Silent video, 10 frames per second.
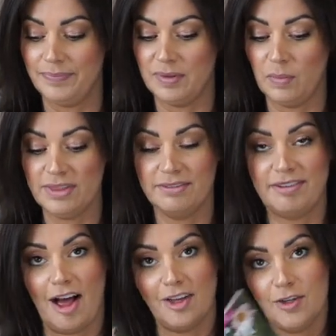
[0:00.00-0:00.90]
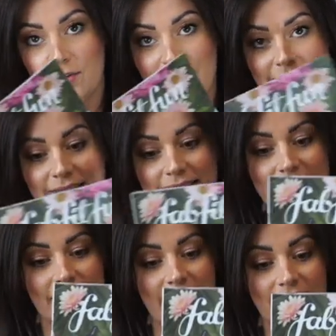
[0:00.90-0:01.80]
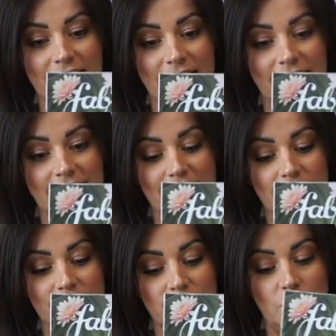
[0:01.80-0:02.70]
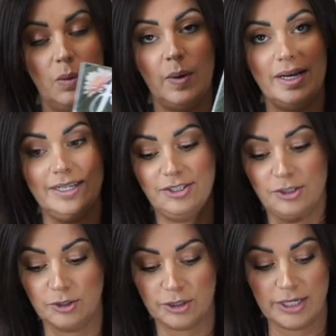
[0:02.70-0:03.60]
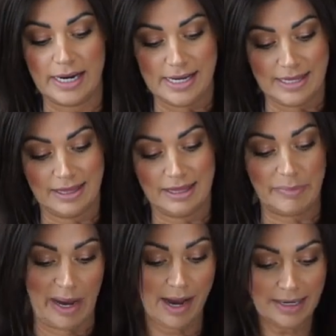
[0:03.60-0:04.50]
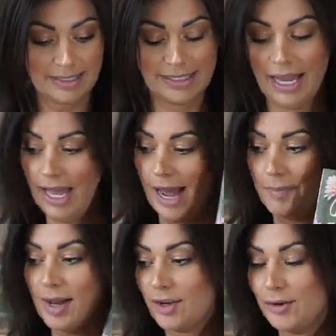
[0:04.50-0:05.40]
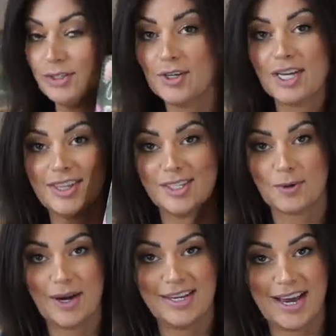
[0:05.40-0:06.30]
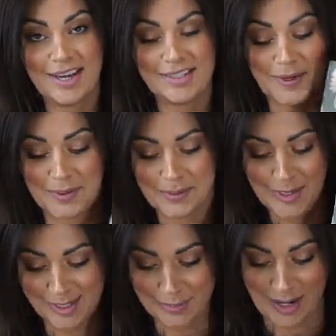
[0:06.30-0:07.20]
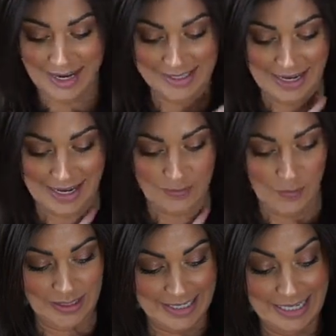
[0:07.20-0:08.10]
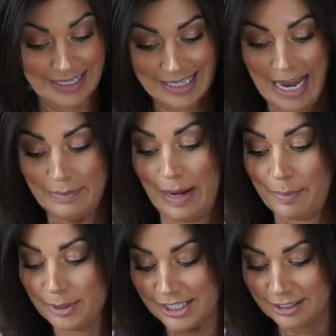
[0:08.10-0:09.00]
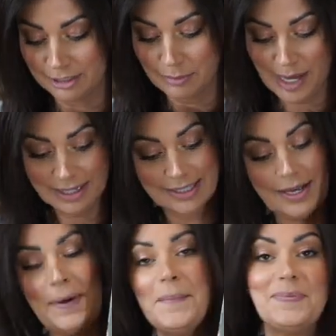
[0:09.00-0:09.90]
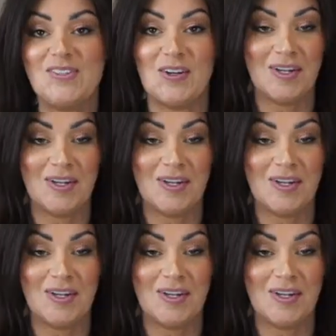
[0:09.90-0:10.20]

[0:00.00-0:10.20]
what the value is, and what went into creating the box. I'm not going to look at this quite yet because I want to be surprised on what's inside my particular box. So